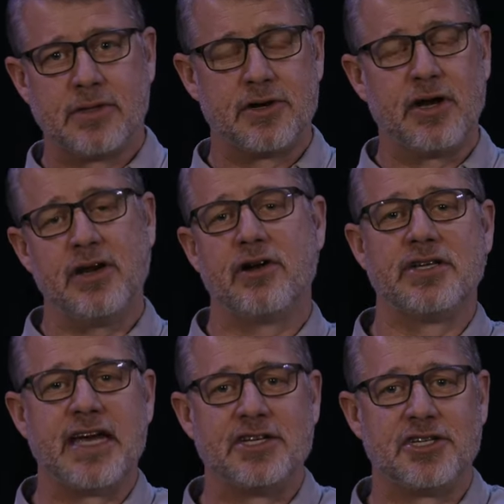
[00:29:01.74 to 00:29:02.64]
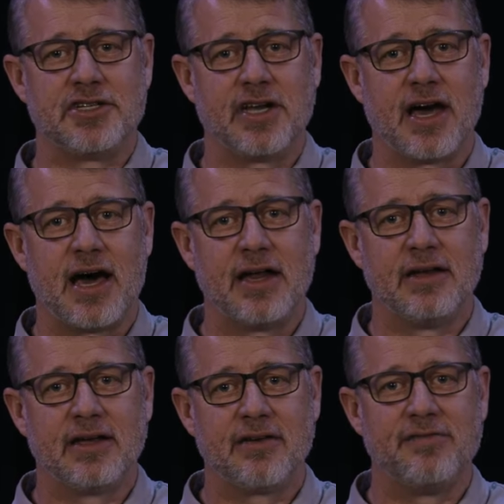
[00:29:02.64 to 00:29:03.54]
turning your attention to God
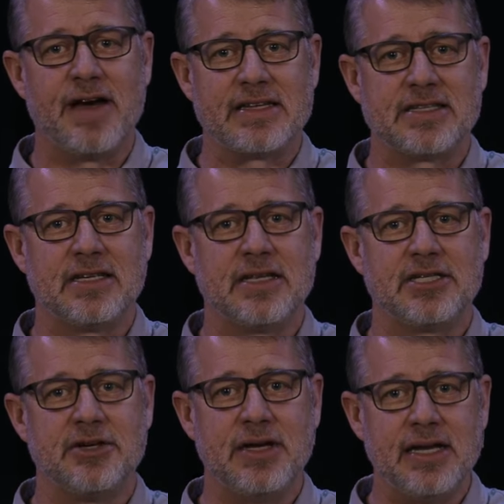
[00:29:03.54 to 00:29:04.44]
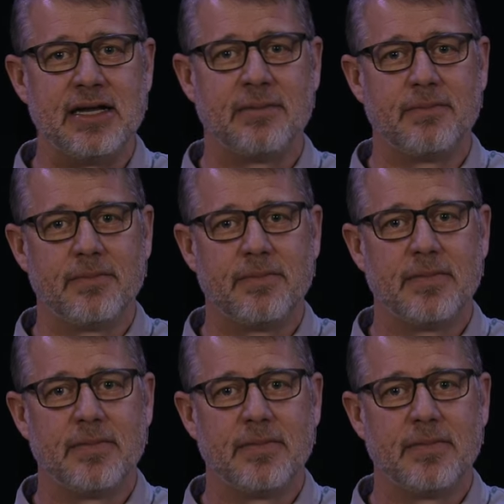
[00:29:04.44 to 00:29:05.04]
and confessing that you need Him.